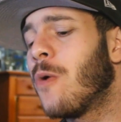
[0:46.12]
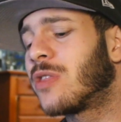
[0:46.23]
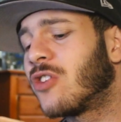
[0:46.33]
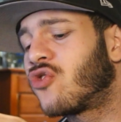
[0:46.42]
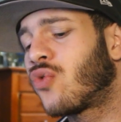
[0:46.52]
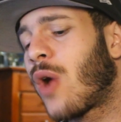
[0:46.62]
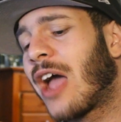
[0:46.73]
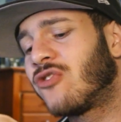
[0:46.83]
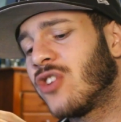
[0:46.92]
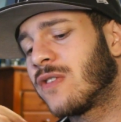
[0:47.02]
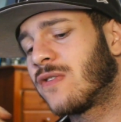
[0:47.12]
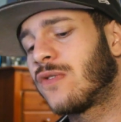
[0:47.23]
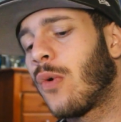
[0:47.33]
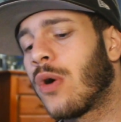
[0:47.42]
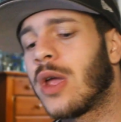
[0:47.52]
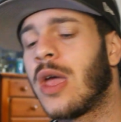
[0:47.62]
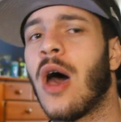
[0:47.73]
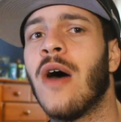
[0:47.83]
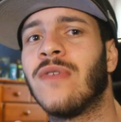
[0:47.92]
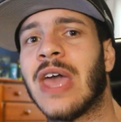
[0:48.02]
with the tragic story
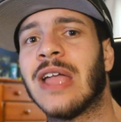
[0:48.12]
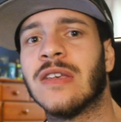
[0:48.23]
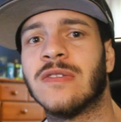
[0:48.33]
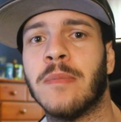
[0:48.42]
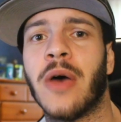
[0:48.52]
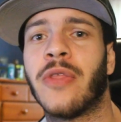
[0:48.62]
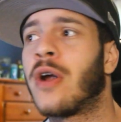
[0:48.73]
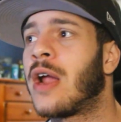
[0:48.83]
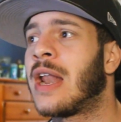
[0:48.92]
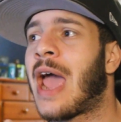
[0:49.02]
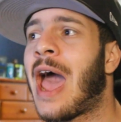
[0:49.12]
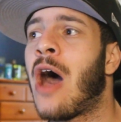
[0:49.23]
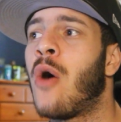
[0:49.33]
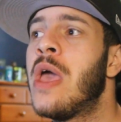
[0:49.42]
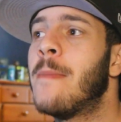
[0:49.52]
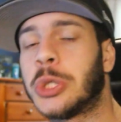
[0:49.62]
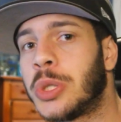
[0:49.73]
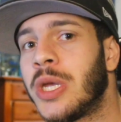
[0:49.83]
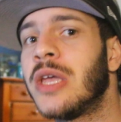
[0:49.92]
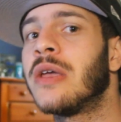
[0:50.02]
of Genya's mother and how
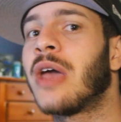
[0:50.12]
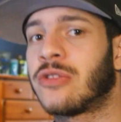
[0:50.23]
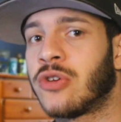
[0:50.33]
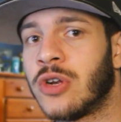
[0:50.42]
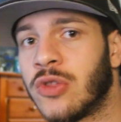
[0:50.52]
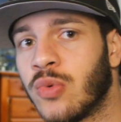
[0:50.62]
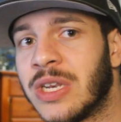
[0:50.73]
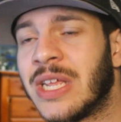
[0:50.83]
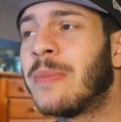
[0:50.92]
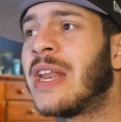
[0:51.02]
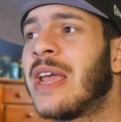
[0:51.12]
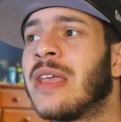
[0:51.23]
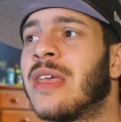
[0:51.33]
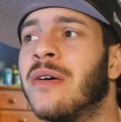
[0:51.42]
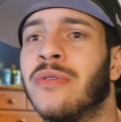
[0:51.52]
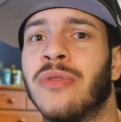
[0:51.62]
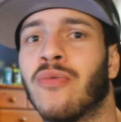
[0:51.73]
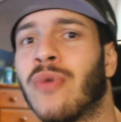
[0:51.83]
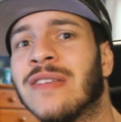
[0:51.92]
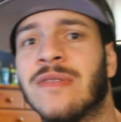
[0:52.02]
she got turned into a demon and killed the
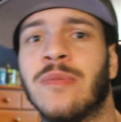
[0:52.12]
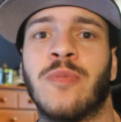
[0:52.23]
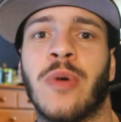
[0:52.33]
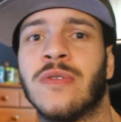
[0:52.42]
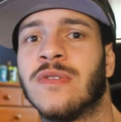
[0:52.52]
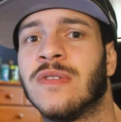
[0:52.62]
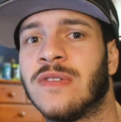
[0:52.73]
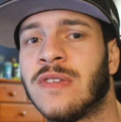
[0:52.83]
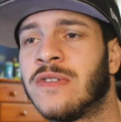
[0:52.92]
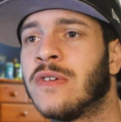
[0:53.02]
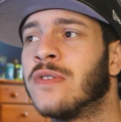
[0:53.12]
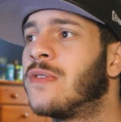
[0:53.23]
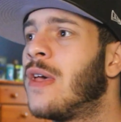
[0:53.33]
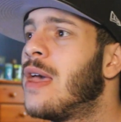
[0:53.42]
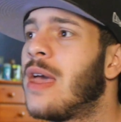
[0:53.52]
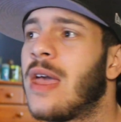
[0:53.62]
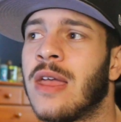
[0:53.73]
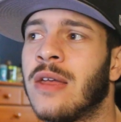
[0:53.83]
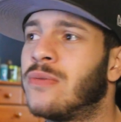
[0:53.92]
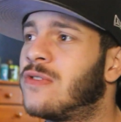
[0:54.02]
rest of his brothers and sisters
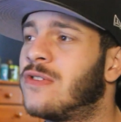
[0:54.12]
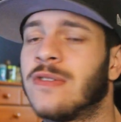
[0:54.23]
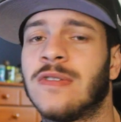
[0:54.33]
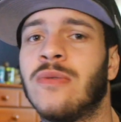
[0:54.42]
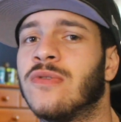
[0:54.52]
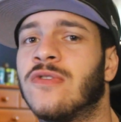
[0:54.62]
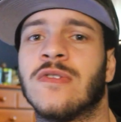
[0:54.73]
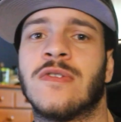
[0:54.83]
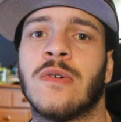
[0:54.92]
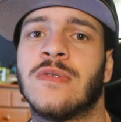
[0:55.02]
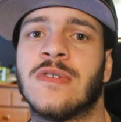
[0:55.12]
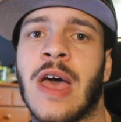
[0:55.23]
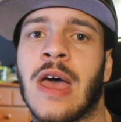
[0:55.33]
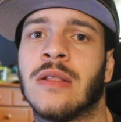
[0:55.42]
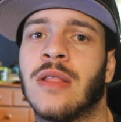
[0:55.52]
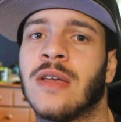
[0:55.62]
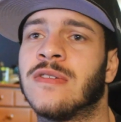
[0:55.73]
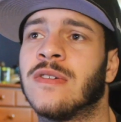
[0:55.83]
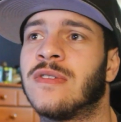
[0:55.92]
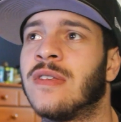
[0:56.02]
it was just it was just so sad like
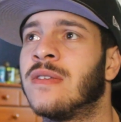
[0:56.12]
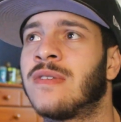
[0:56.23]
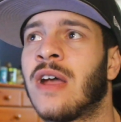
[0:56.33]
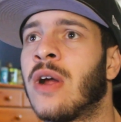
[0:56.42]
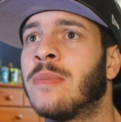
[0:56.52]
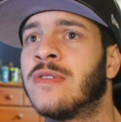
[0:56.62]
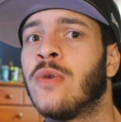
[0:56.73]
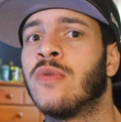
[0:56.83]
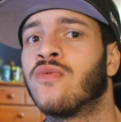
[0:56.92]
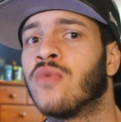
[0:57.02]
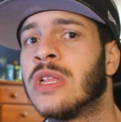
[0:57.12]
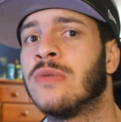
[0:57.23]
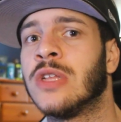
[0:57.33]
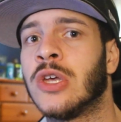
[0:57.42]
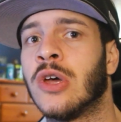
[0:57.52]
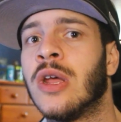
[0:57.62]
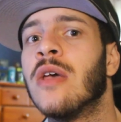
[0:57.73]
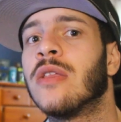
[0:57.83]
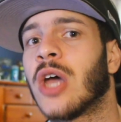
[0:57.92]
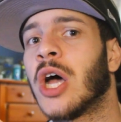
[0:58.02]
seriously the entire episode was really really good
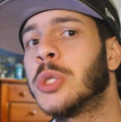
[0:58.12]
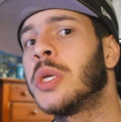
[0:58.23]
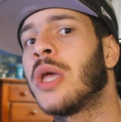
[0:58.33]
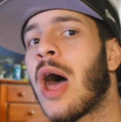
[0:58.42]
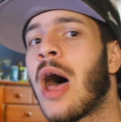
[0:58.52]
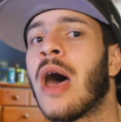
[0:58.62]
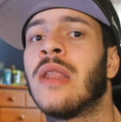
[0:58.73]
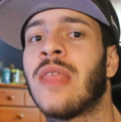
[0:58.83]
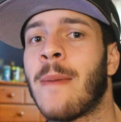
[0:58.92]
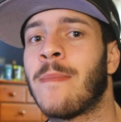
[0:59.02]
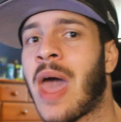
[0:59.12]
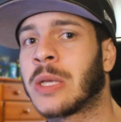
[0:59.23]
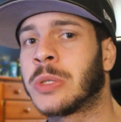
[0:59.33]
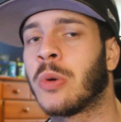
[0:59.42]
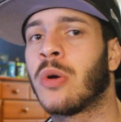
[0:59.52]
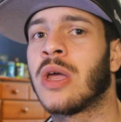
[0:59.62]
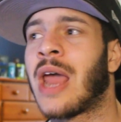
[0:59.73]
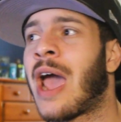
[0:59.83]
touching on that backstory and